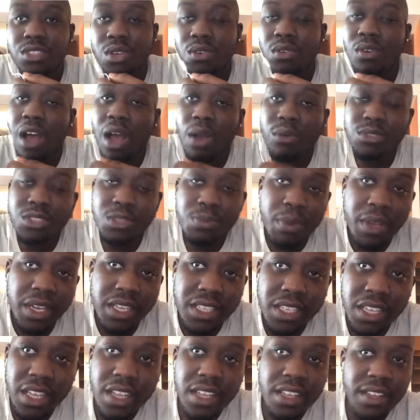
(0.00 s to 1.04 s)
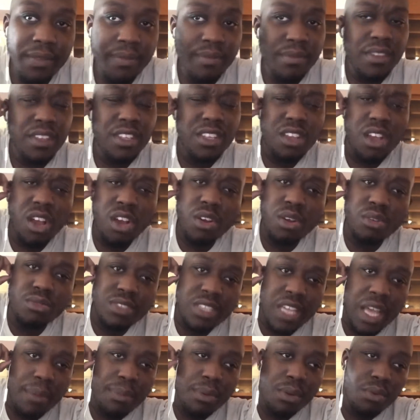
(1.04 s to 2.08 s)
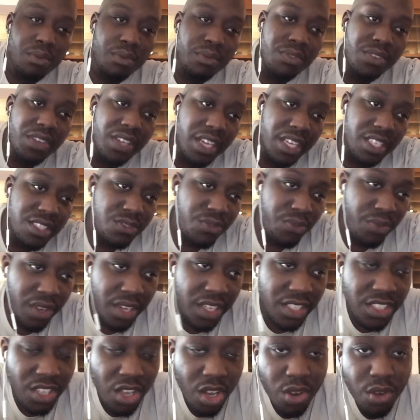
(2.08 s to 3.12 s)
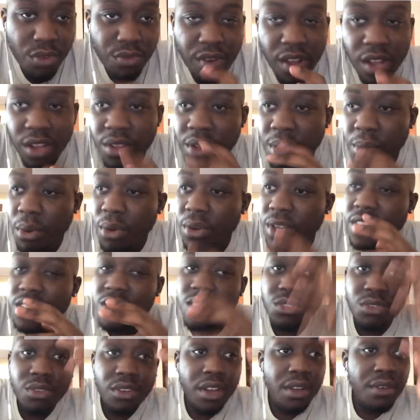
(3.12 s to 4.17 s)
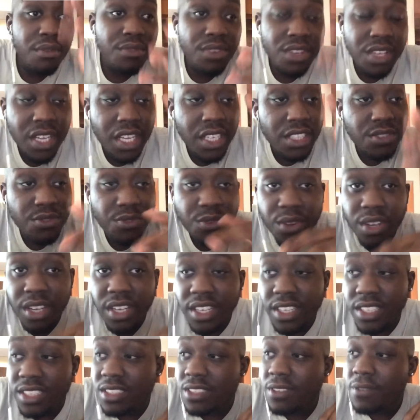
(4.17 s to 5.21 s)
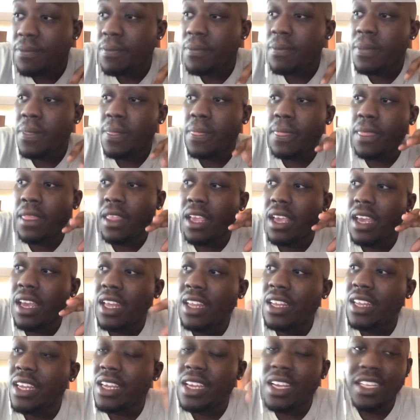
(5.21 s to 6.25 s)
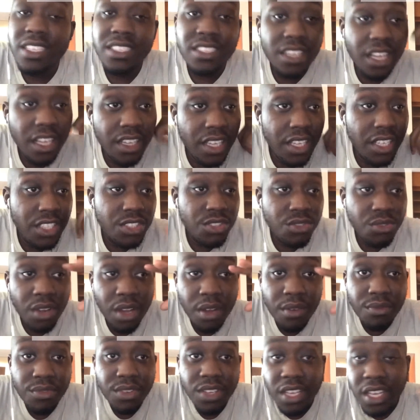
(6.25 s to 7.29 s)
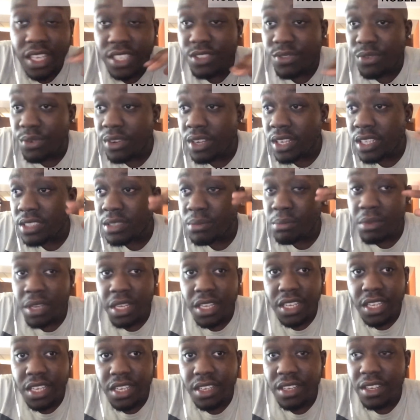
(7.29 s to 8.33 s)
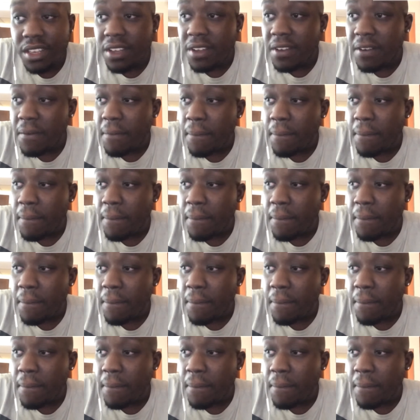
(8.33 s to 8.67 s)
So I respect that. Y'all go tap in with VS Friz. Y'all go follow him on Instagram, VS Friz. And then hit his other Instagram, VS Friz Media.